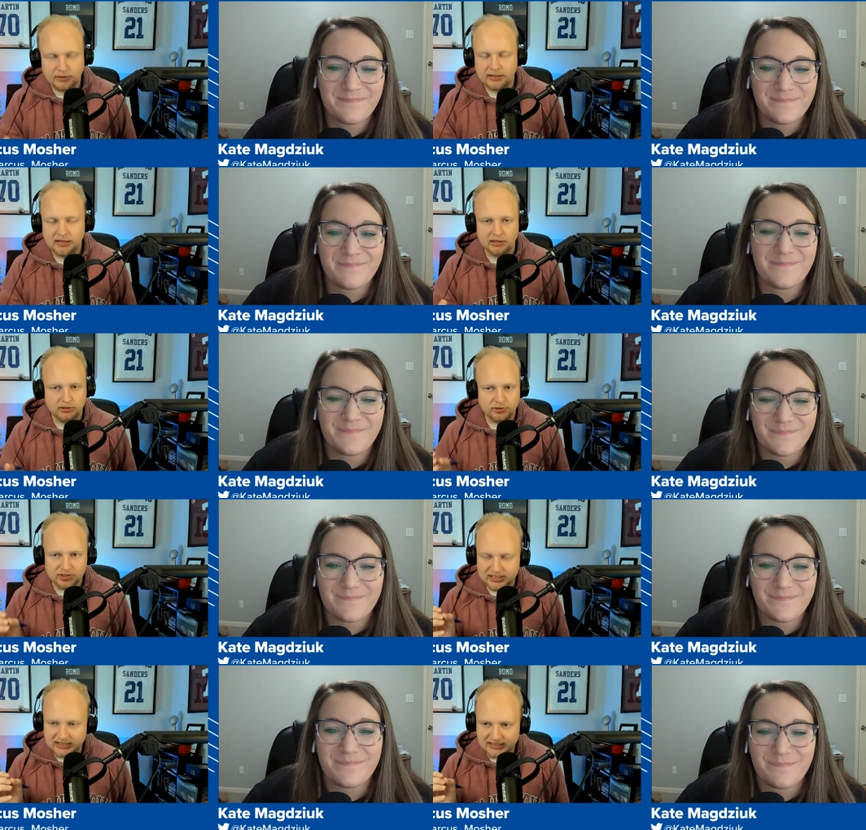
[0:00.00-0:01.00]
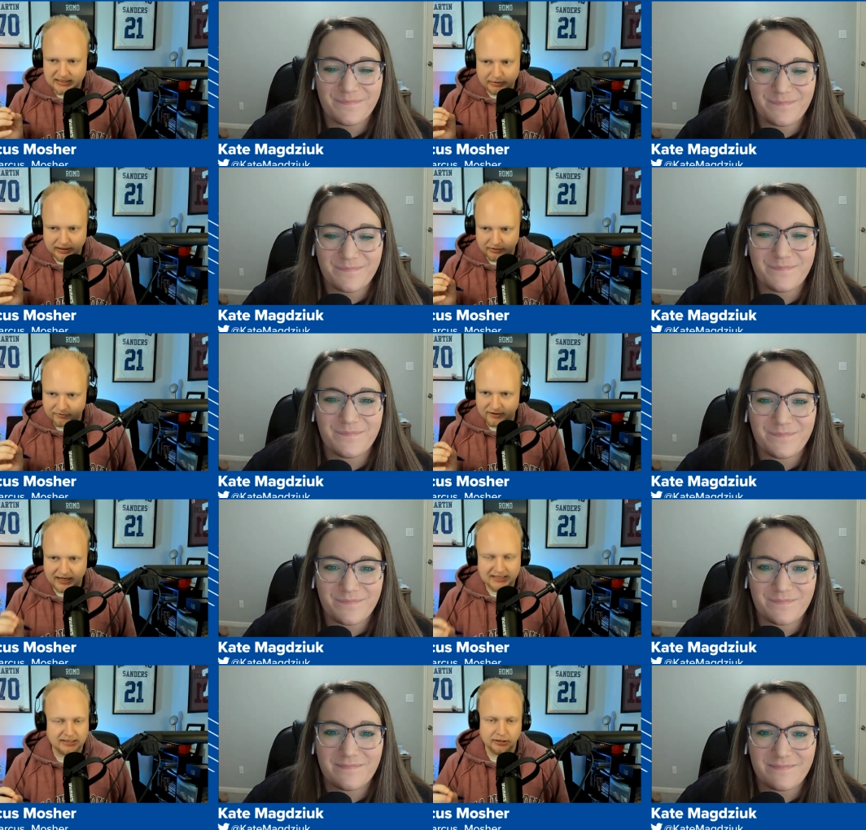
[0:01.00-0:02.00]
Speaker 1: league and you just need somebody to
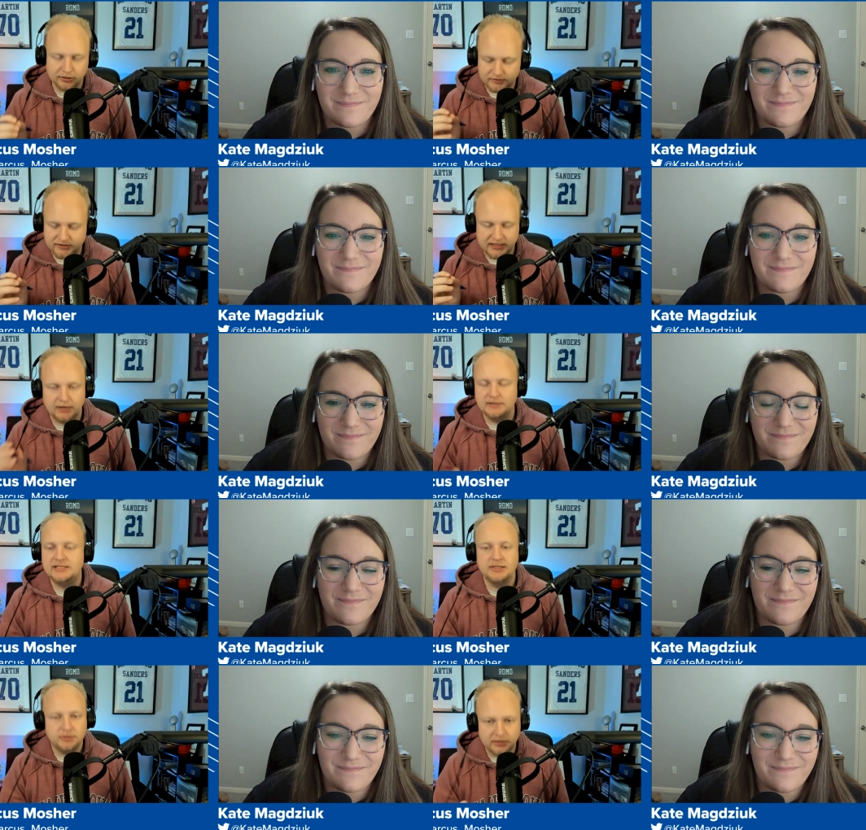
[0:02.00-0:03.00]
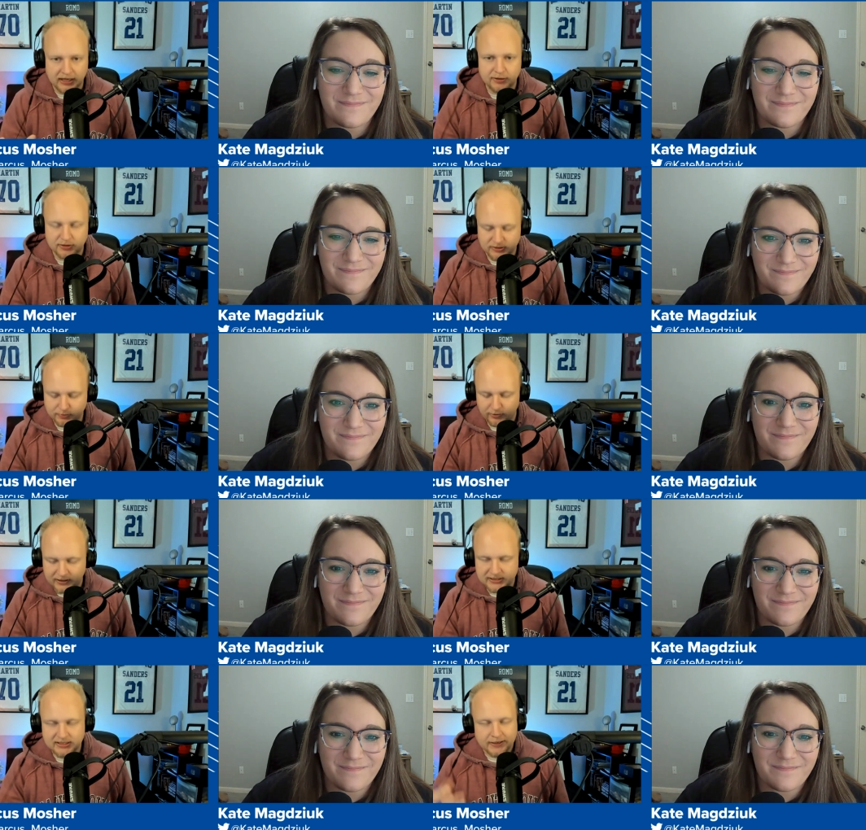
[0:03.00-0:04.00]
flex that it's guaranteed to get you some
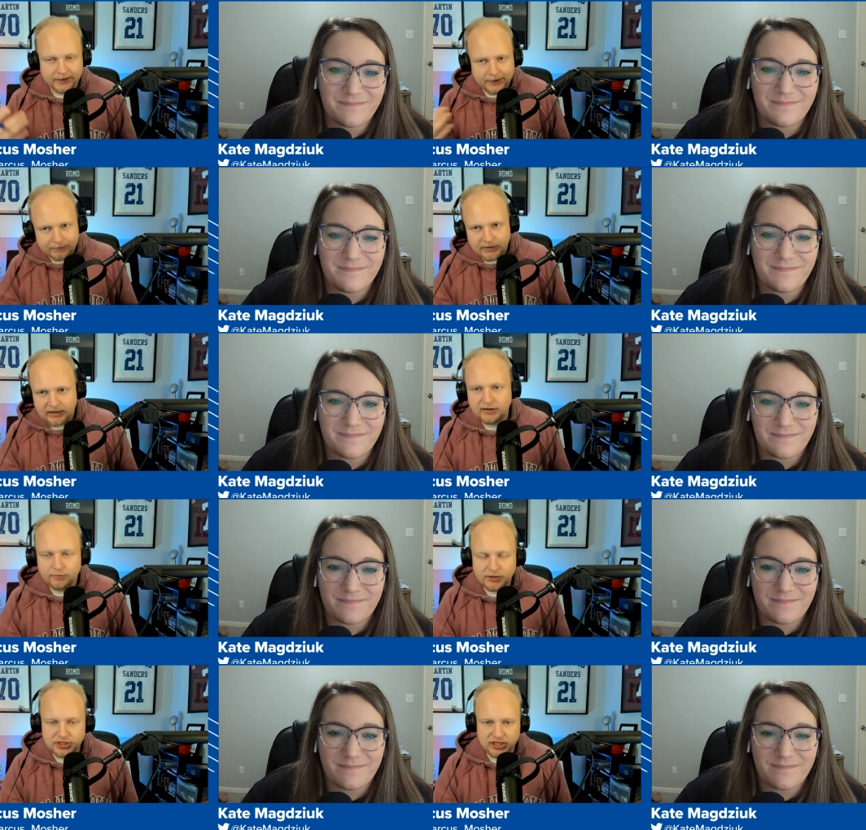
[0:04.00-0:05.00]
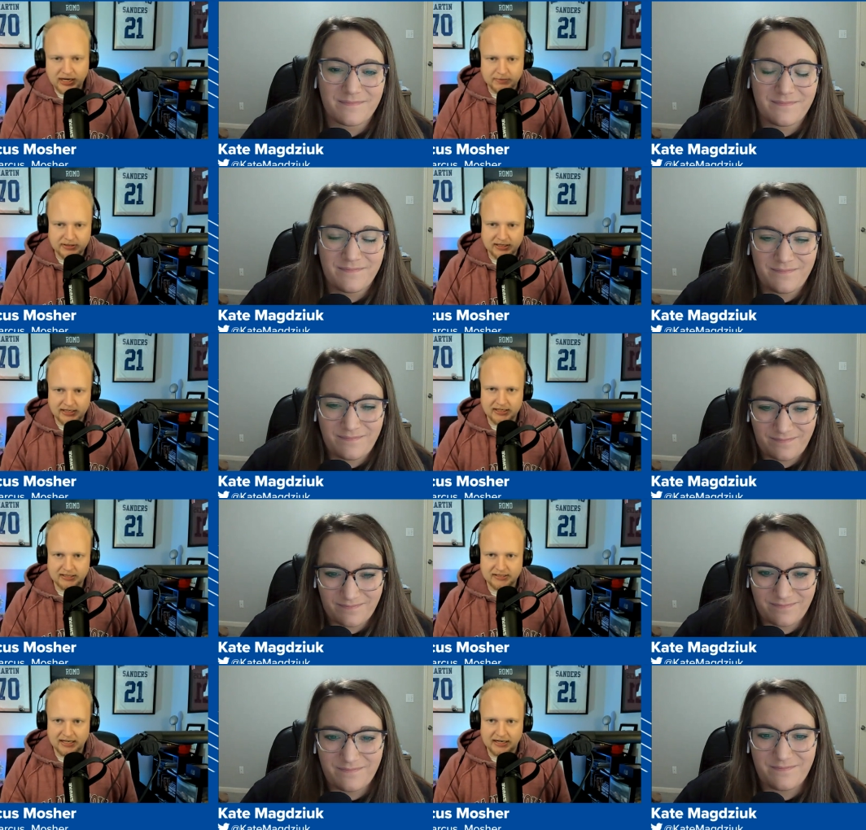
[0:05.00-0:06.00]
points, I think Richie James
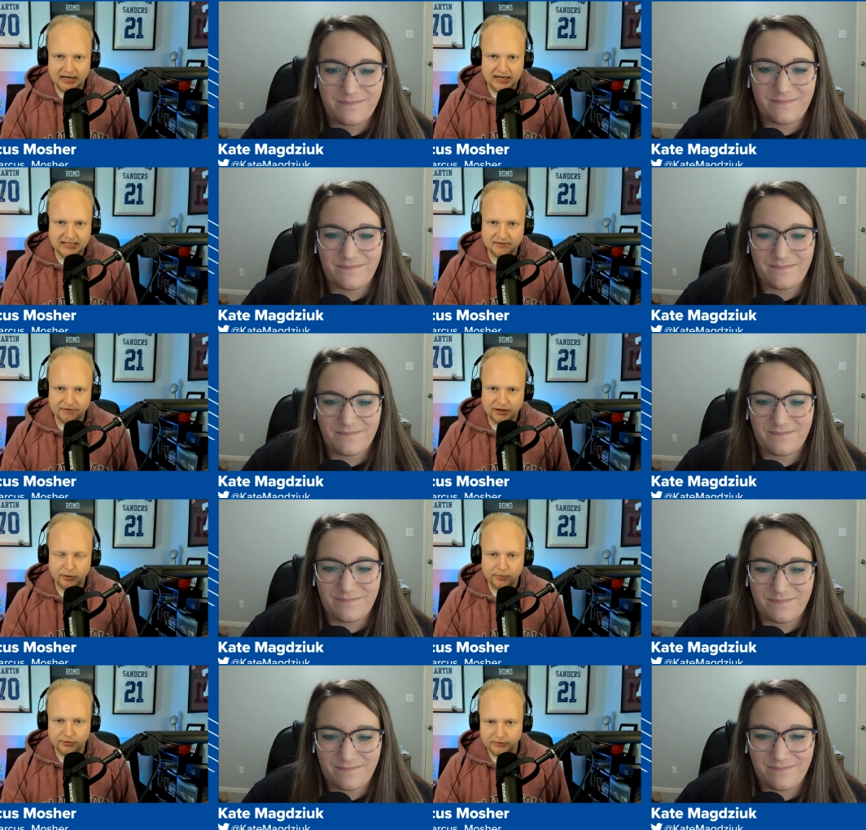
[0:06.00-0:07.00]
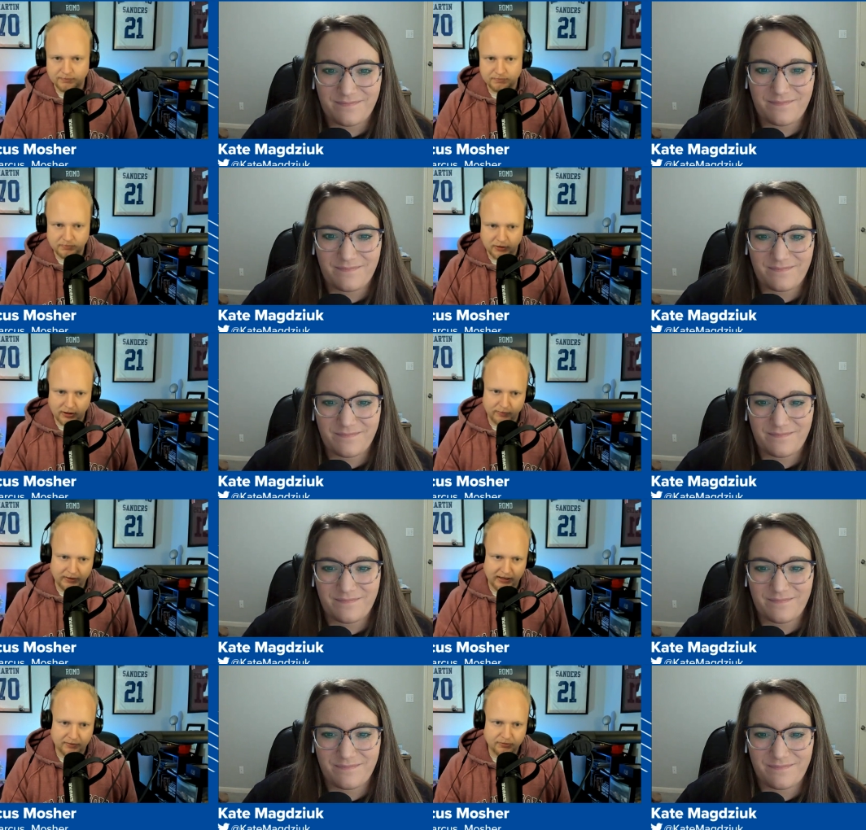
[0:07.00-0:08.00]
is that guy. He's available in oh
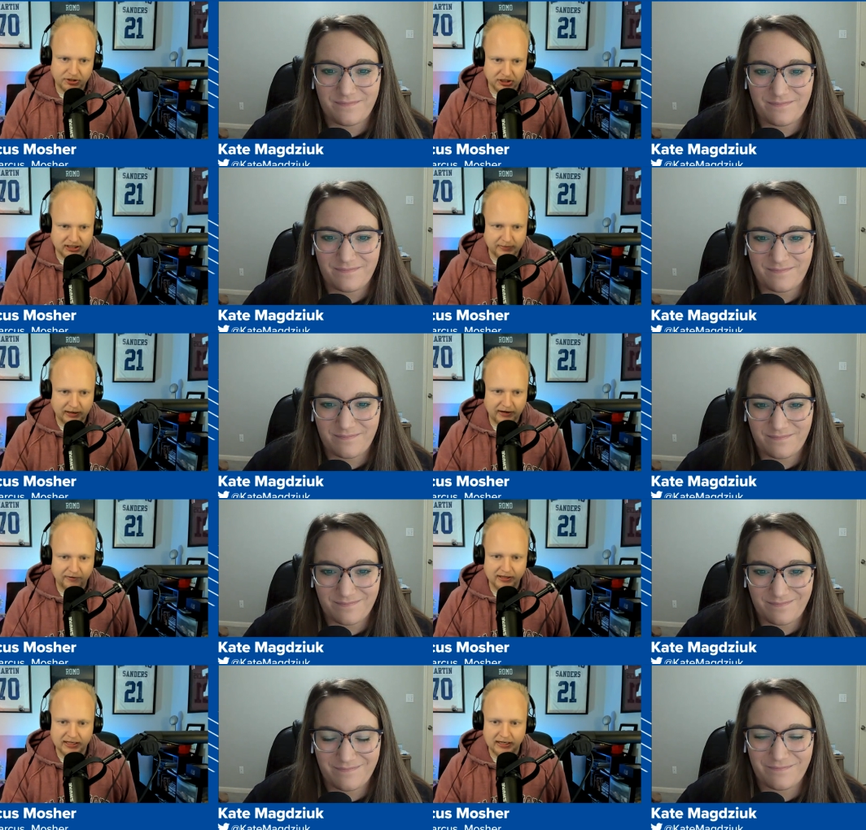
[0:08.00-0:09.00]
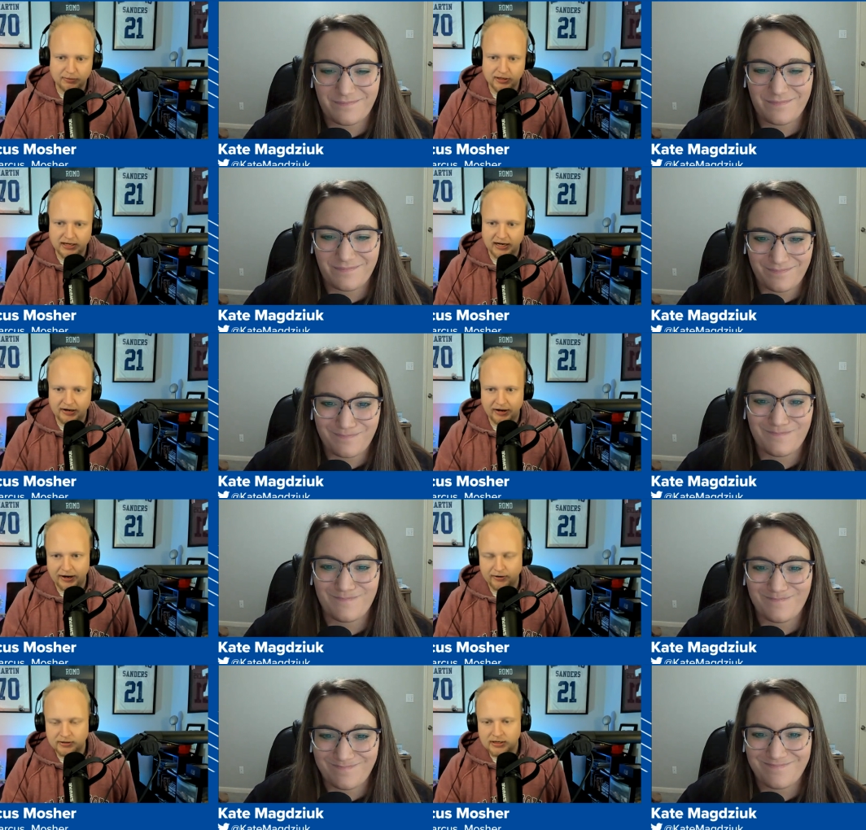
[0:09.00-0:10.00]
man, just about every league. I'm looking at it
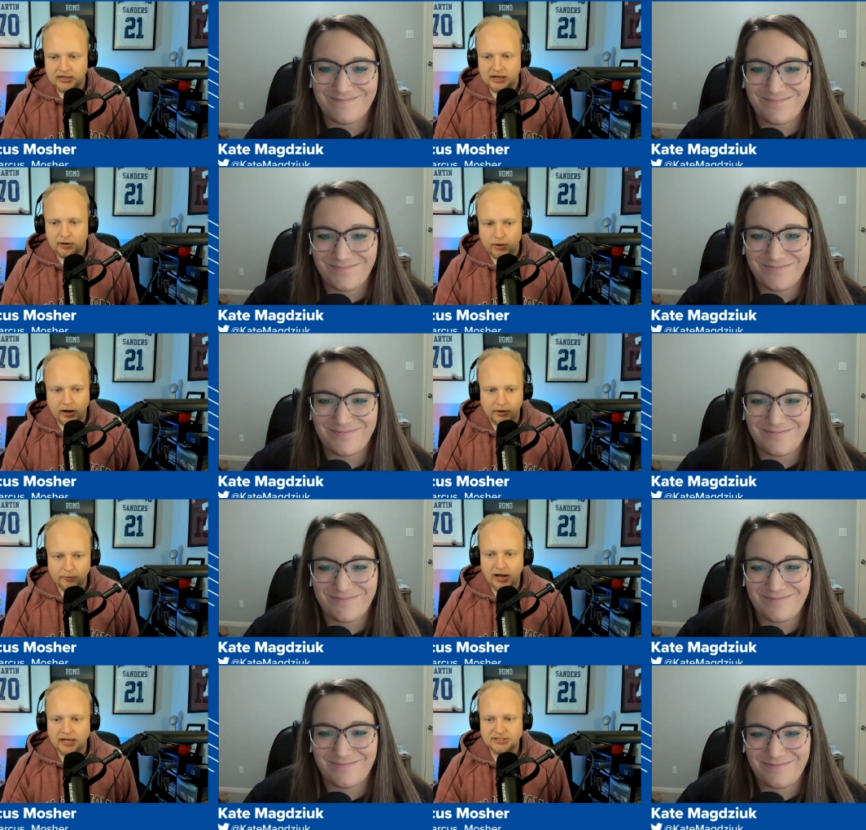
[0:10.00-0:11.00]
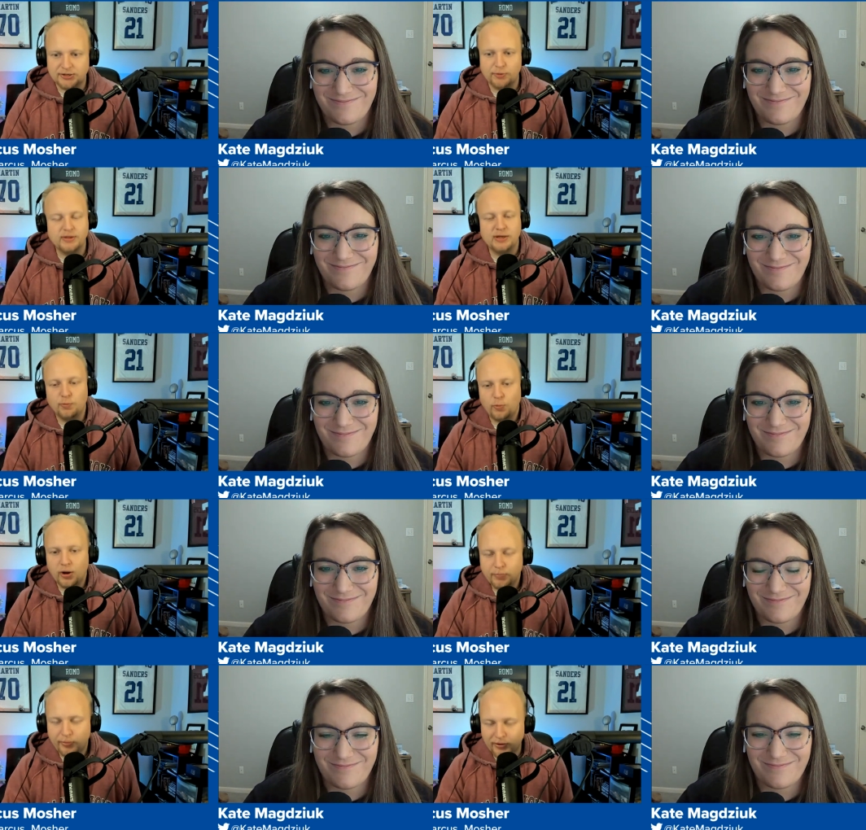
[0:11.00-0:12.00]
now. Uh, rostered only in
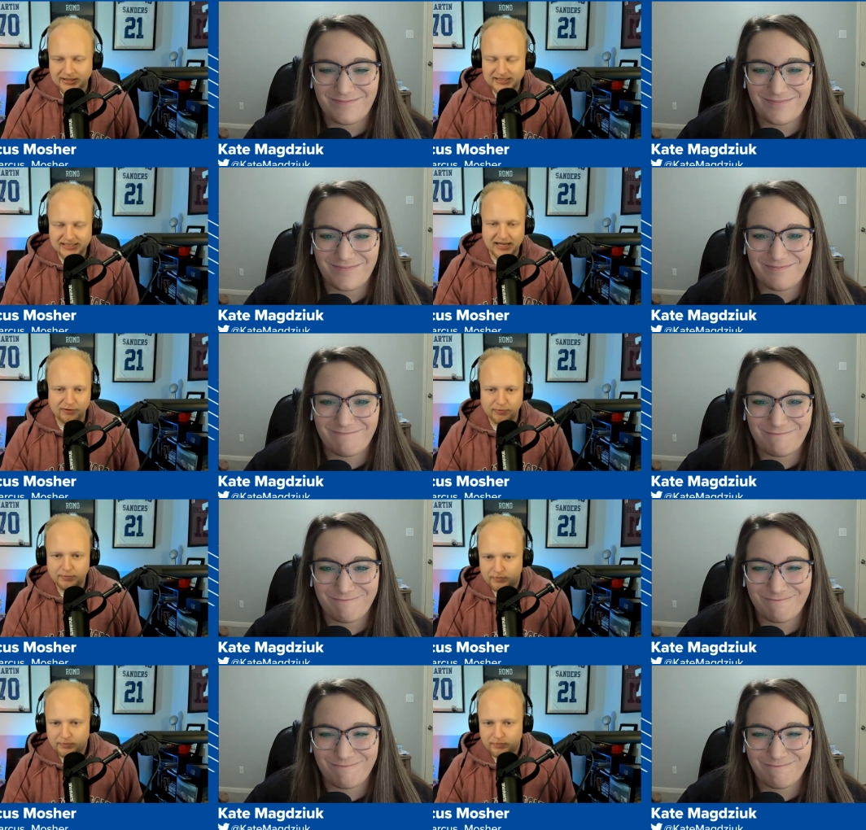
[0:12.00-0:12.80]
1.7%